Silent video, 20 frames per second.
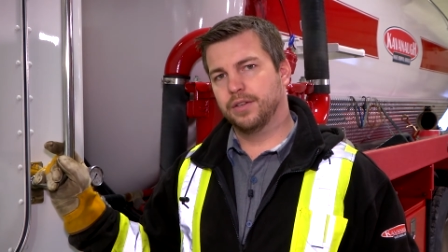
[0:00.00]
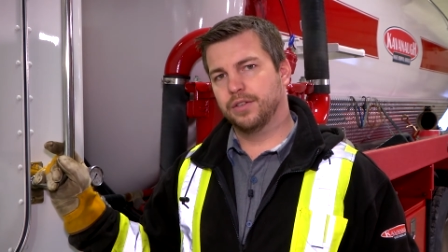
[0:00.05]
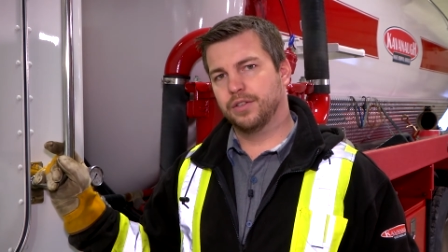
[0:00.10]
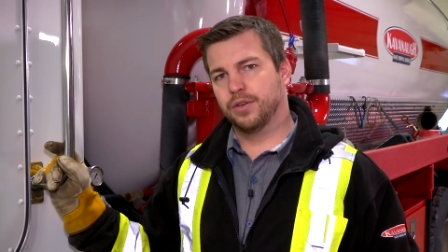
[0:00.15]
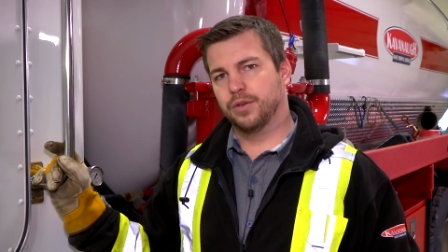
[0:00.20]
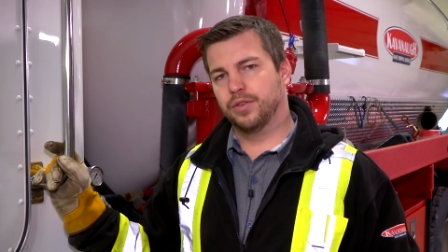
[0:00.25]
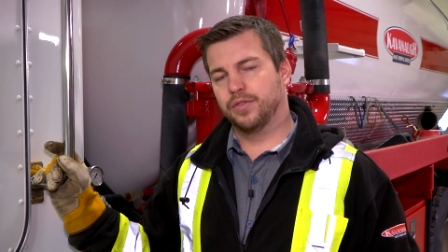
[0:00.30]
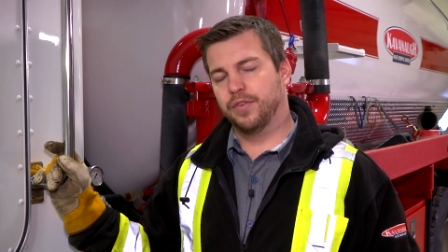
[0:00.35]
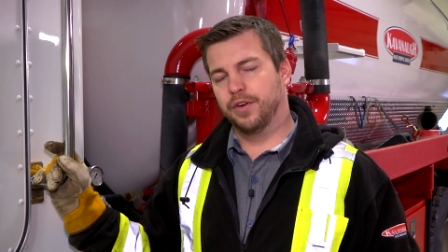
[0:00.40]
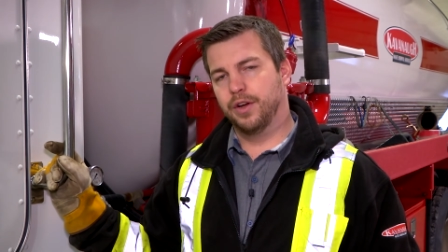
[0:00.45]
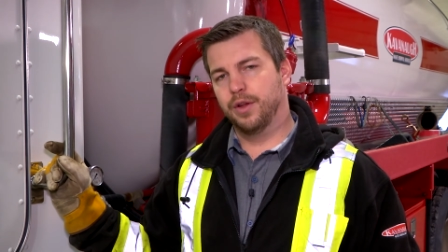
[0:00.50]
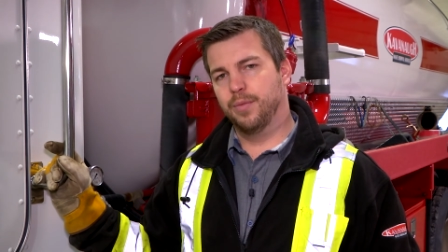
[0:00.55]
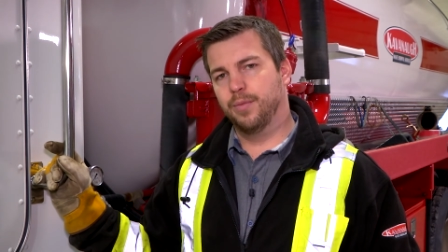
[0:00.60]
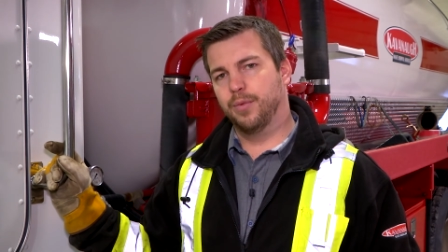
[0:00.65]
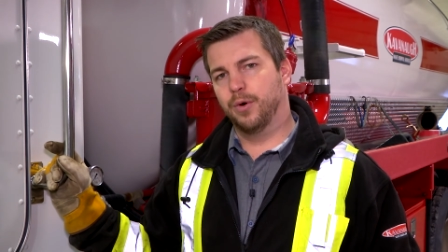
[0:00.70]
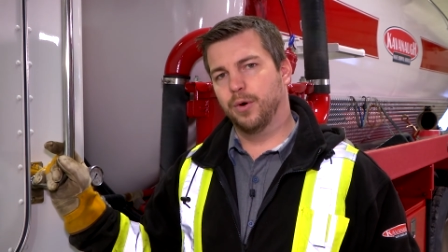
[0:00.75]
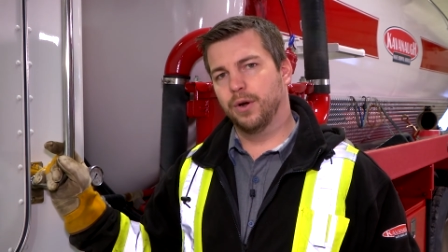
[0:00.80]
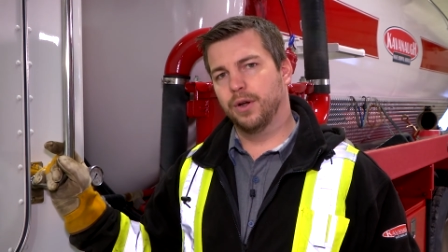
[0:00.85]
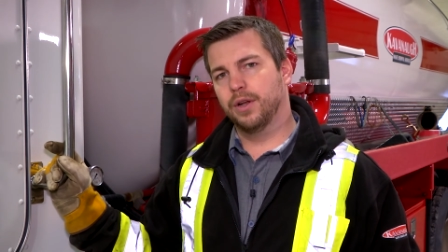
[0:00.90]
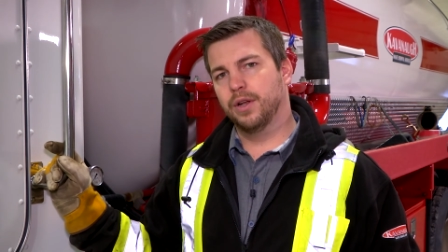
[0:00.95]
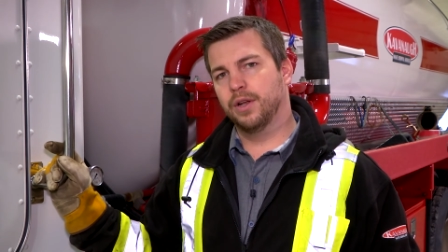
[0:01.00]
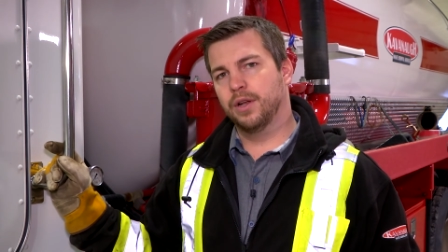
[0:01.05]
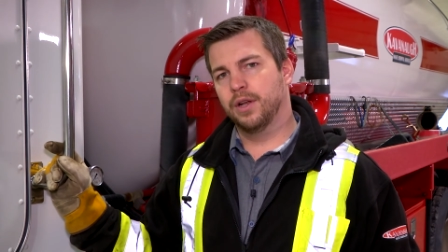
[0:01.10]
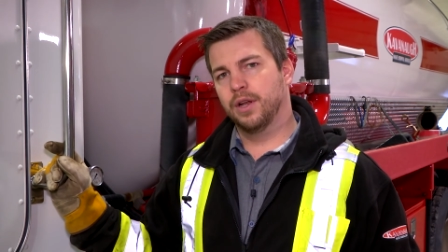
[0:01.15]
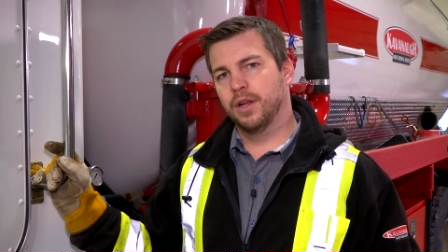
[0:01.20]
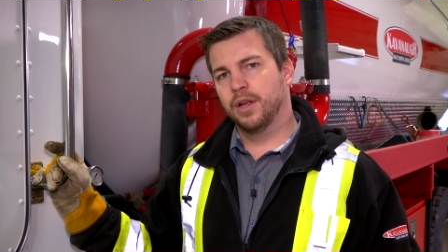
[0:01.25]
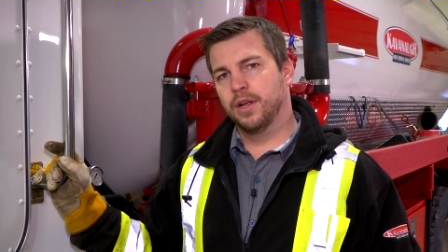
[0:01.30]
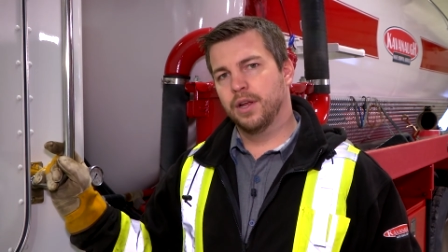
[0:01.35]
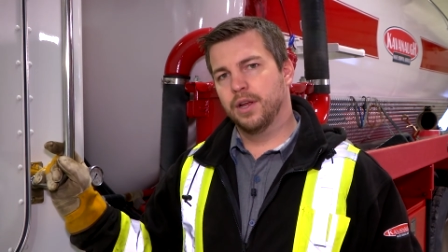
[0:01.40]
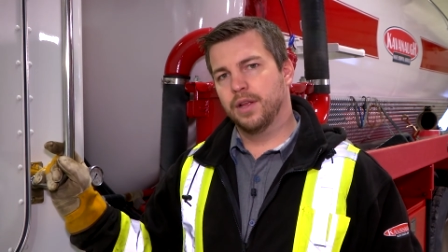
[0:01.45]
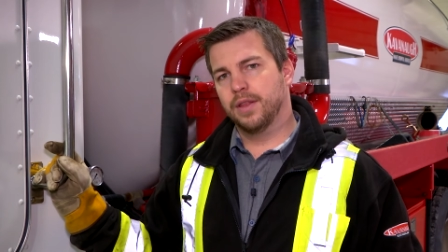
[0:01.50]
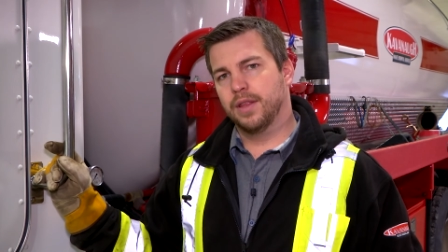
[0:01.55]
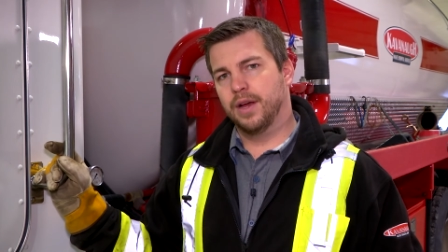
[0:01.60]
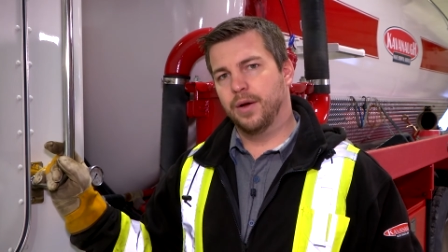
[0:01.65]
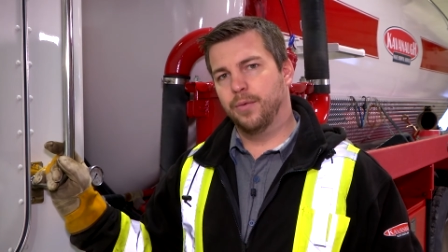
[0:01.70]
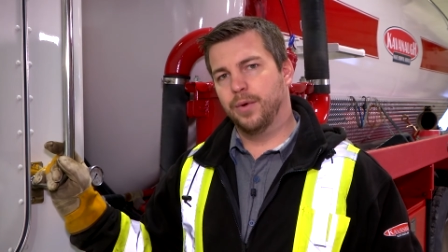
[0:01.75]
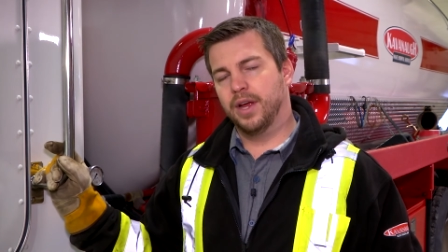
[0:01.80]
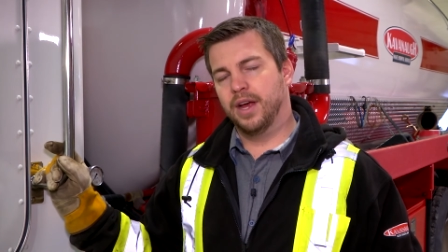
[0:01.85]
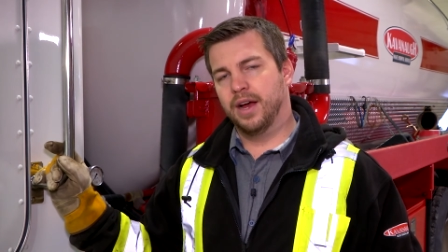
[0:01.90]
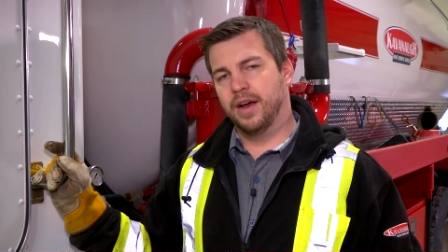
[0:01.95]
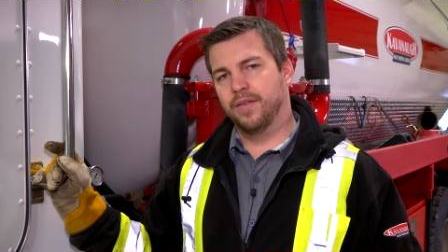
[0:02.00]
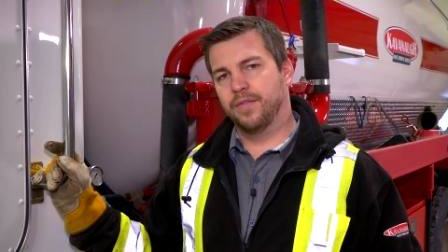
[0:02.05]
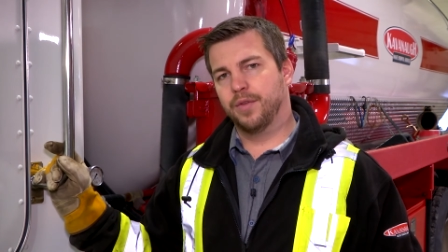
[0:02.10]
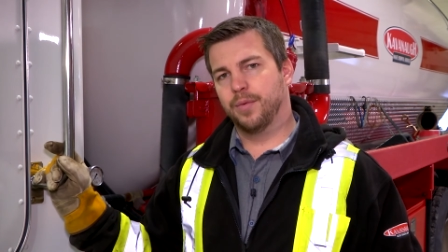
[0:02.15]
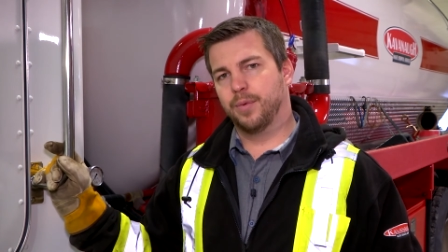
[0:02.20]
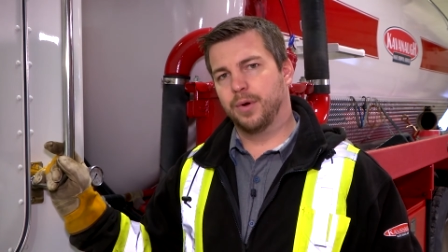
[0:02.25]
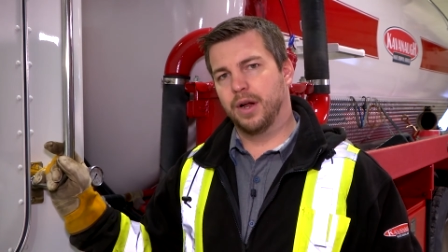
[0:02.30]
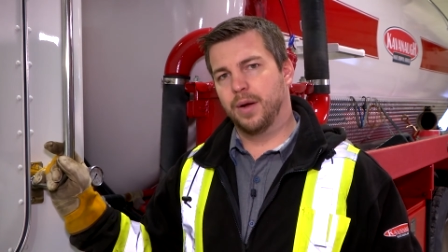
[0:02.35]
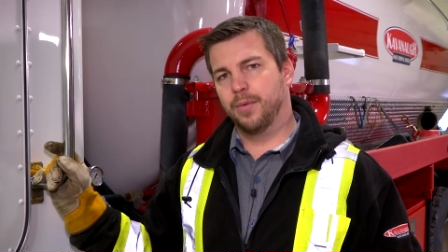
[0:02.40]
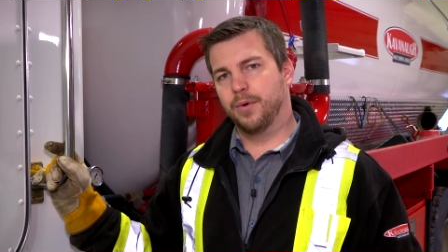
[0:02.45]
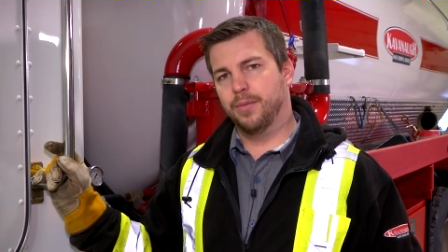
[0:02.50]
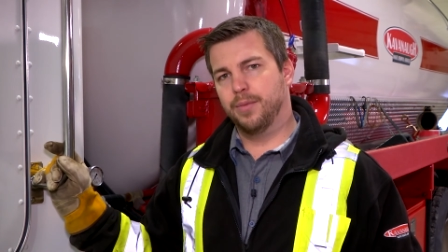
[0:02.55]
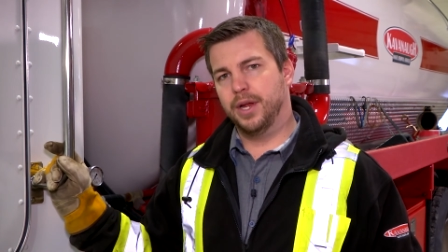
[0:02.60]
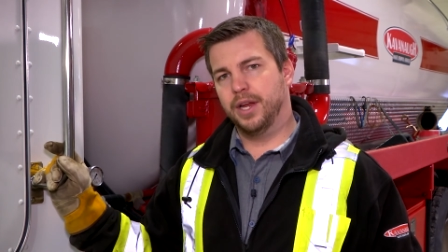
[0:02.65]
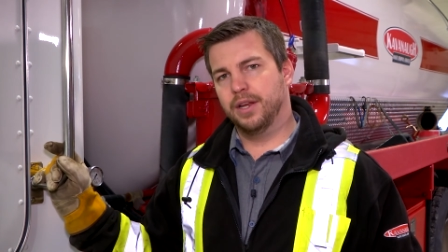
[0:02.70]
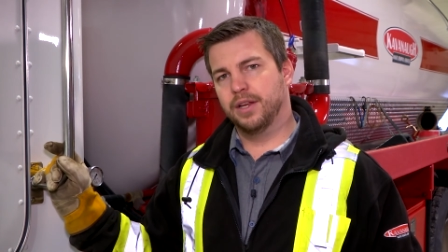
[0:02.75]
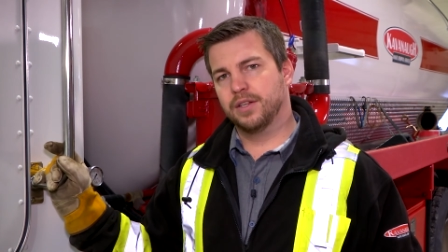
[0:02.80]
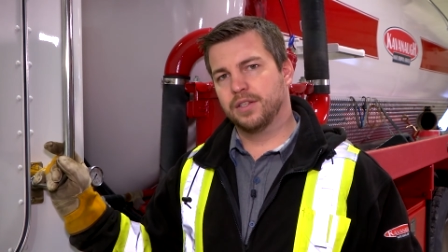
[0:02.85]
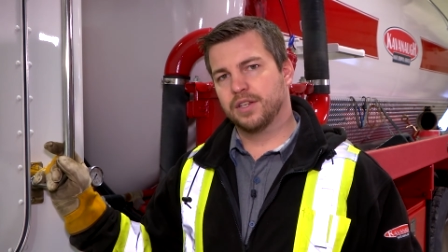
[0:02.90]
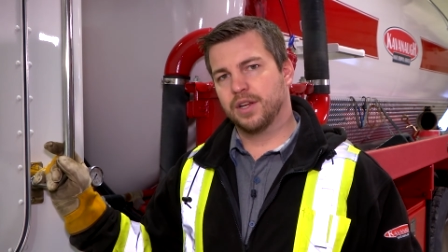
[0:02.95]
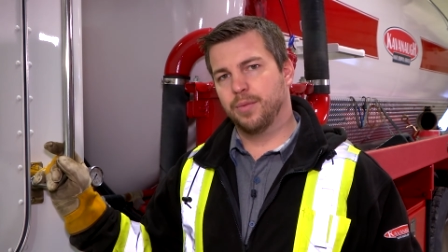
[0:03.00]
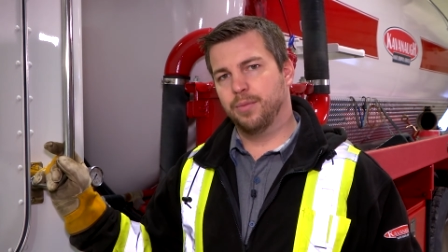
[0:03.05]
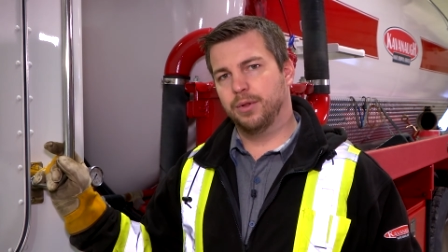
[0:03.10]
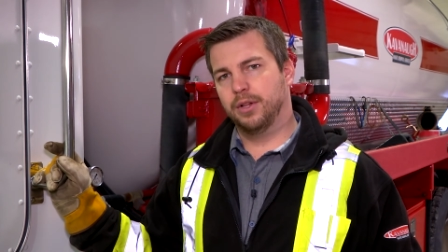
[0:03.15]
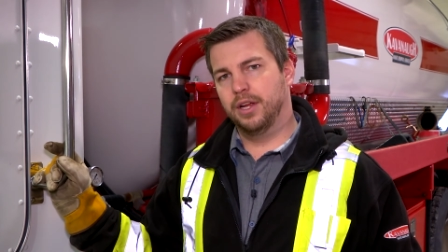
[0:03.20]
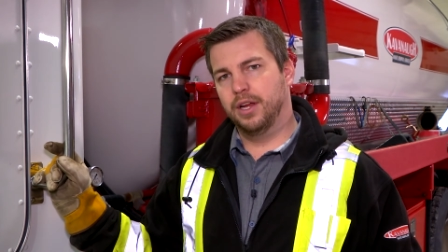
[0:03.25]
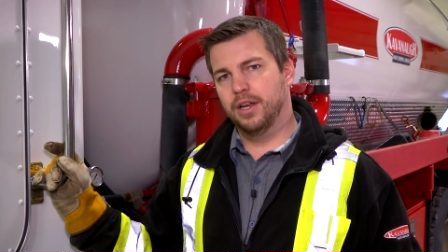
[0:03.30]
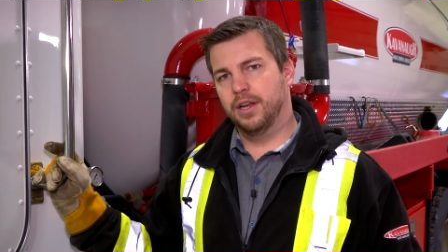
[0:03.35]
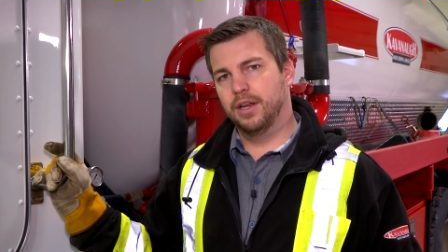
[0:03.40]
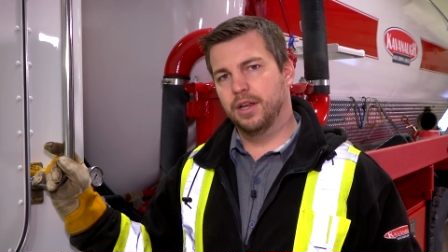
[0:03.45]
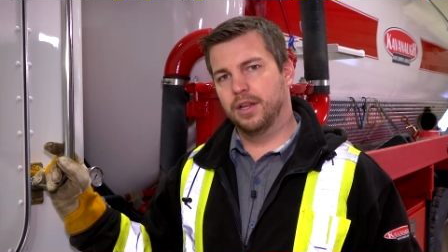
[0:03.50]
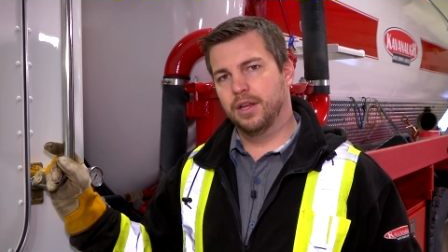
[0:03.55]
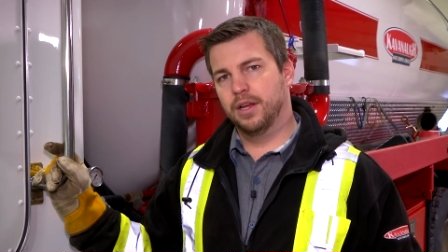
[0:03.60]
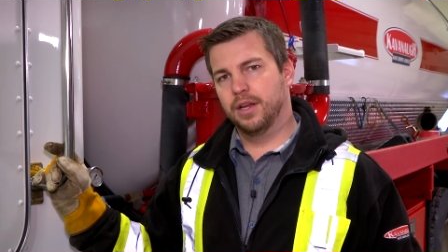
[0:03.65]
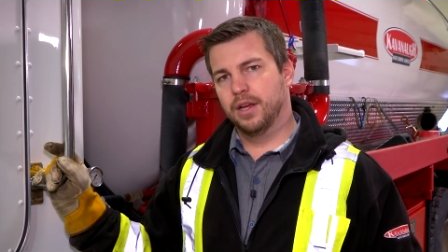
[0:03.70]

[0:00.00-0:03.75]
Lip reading: So it's very important that we have the proper maintenance completed